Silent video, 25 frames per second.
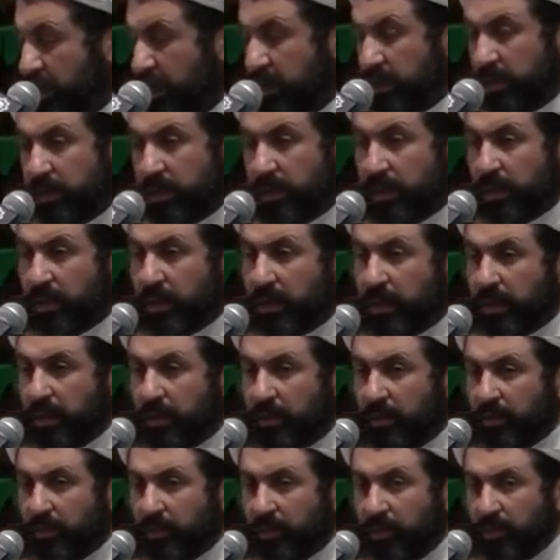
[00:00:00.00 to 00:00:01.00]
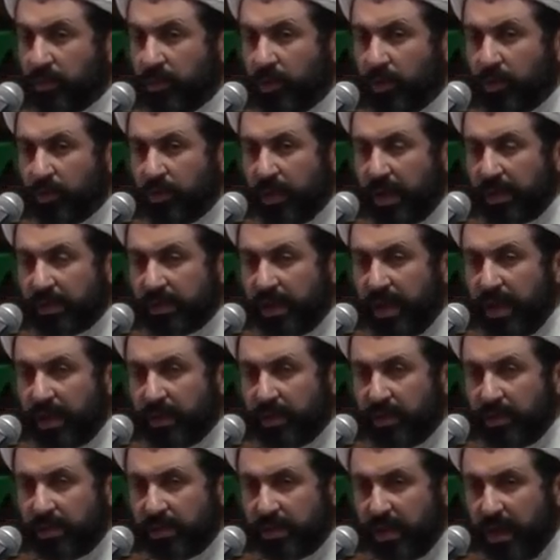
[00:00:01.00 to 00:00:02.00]
is known as
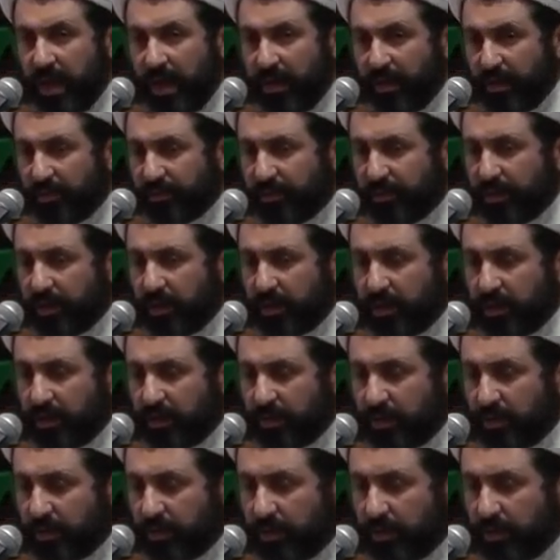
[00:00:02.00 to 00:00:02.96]
Hadith Arafah.